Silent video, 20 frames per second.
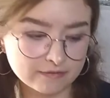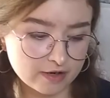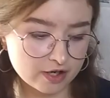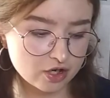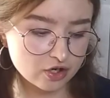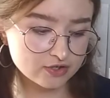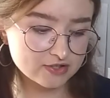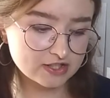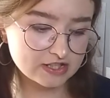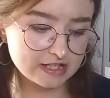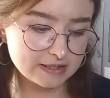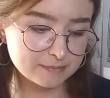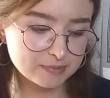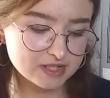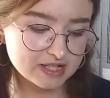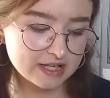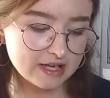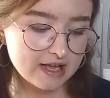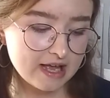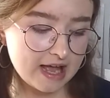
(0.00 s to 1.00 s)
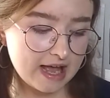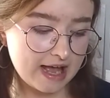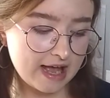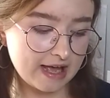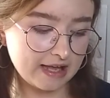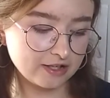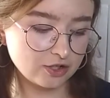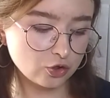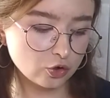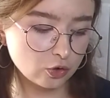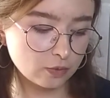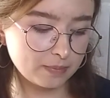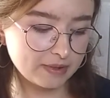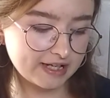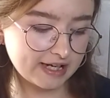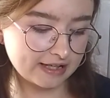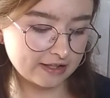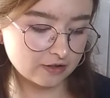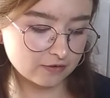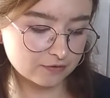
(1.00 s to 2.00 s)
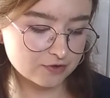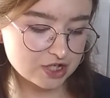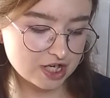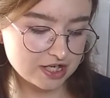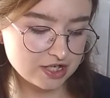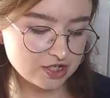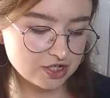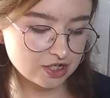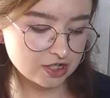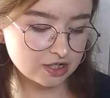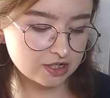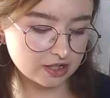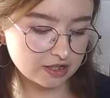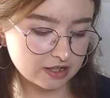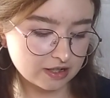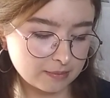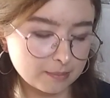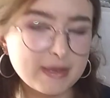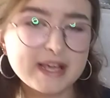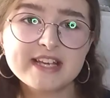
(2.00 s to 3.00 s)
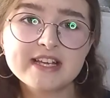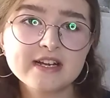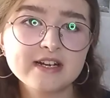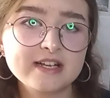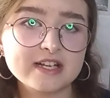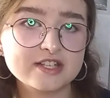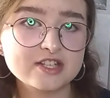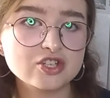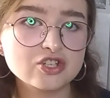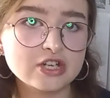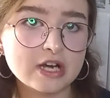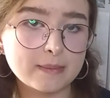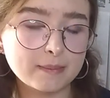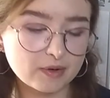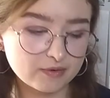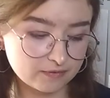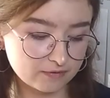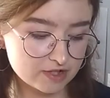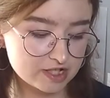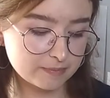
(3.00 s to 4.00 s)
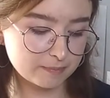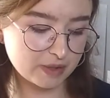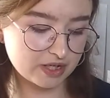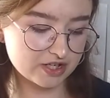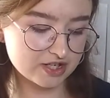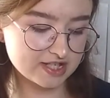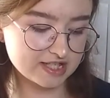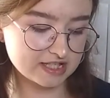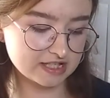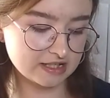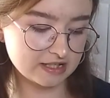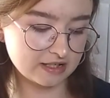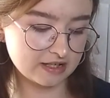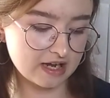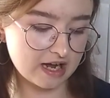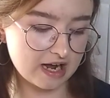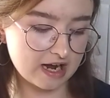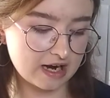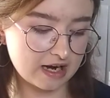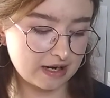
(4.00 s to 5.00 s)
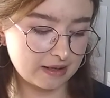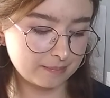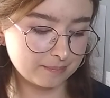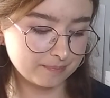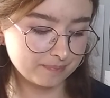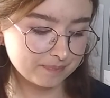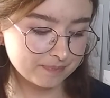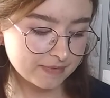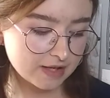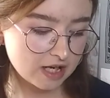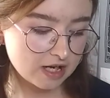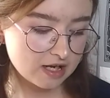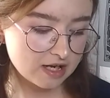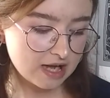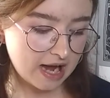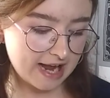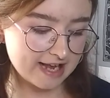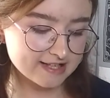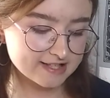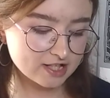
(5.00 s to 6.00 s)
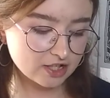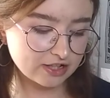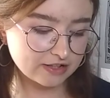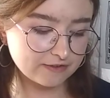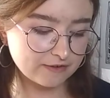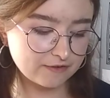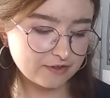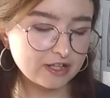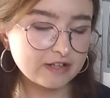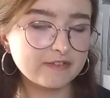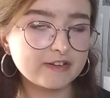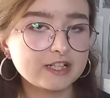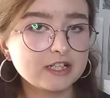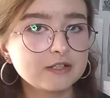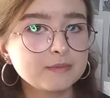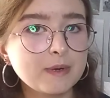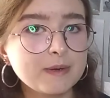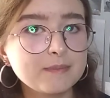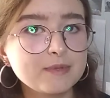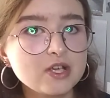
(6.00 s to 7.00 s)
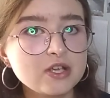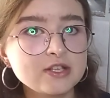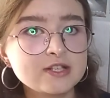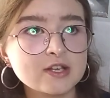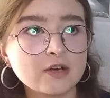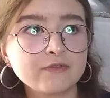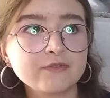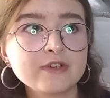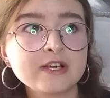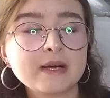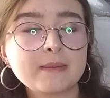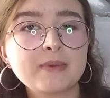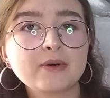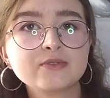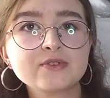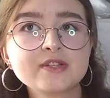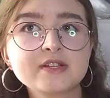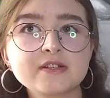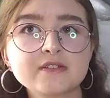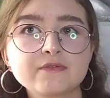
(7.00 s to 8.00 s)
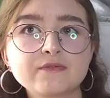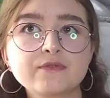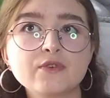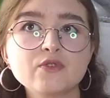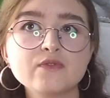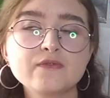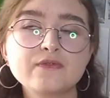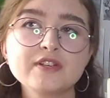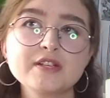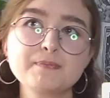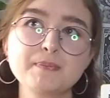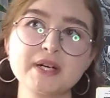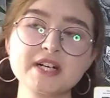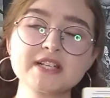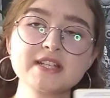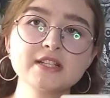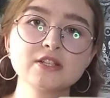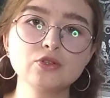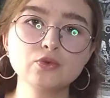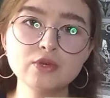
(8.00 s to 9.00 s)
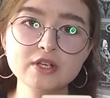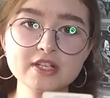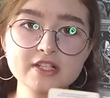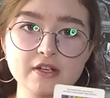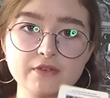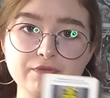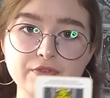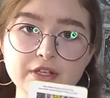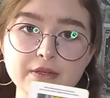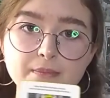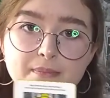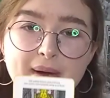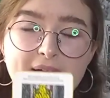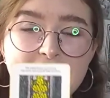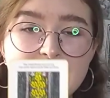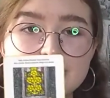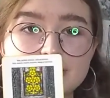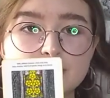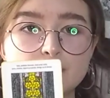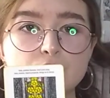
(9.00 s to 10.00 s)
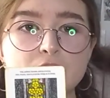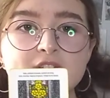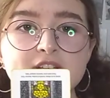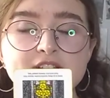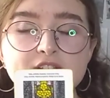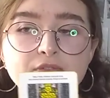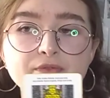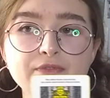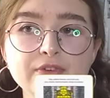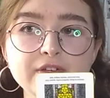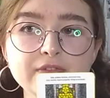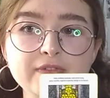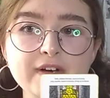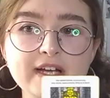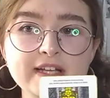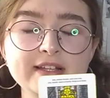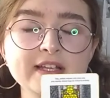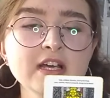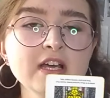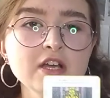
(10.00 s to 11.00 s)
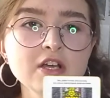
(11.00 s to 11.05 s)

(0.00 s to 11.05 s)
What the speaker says: the gossips, and you will be kind of changing, making a decision about this person. I also get the feeling that it might be something about this person doing something bad, doing something that